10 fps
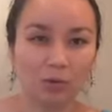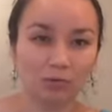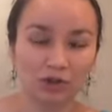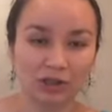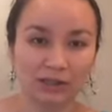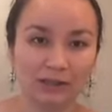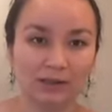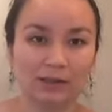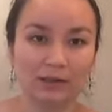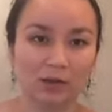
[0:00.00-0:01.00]
old
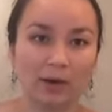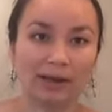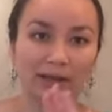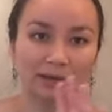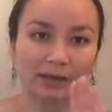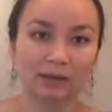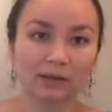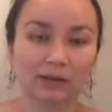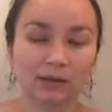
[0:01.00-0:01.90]
sheets, like, so I can like